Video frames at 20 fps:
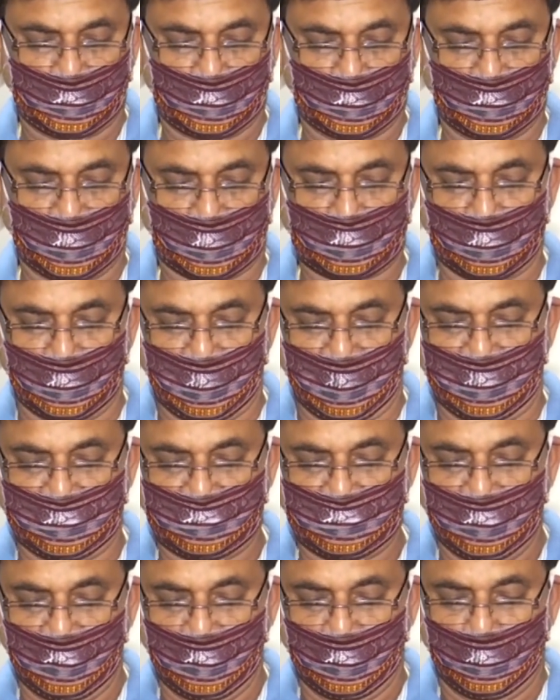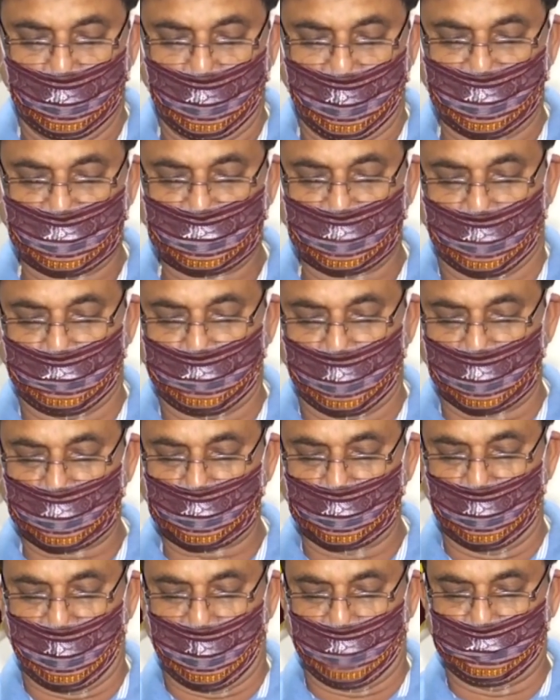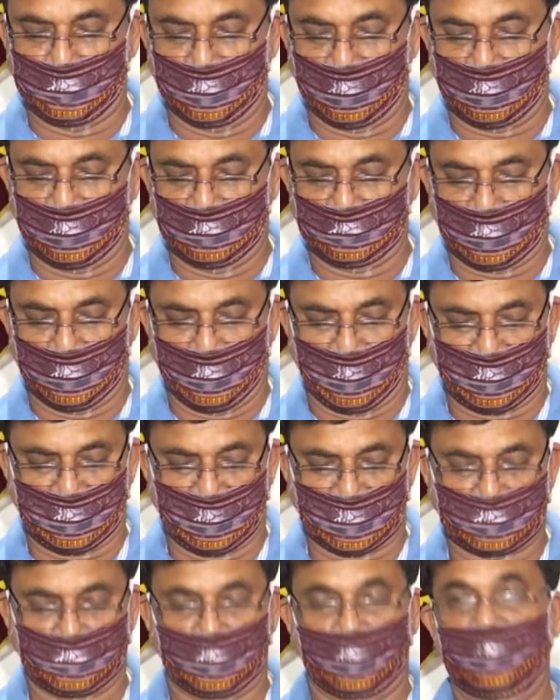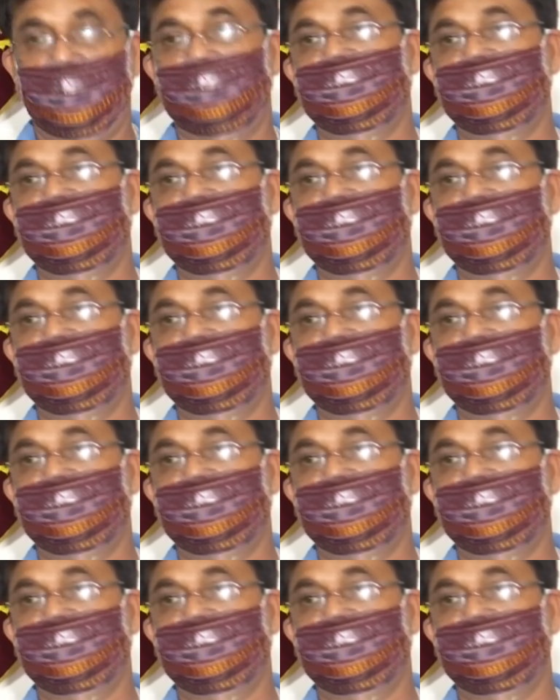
to the students who are supposed to appear in the Madras Board